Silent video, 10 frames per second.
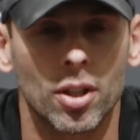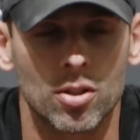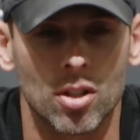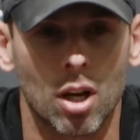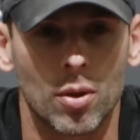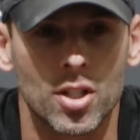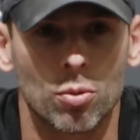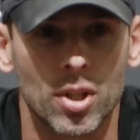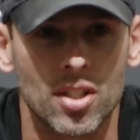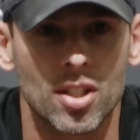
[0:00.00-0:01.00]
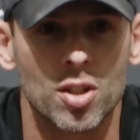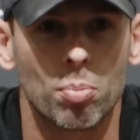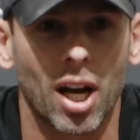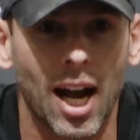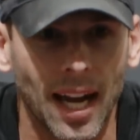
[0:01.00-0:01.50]
there's always reasons
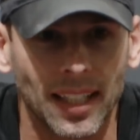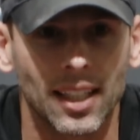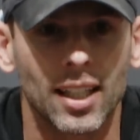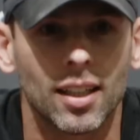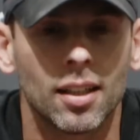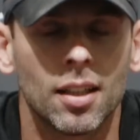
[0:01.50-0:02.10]
behind it.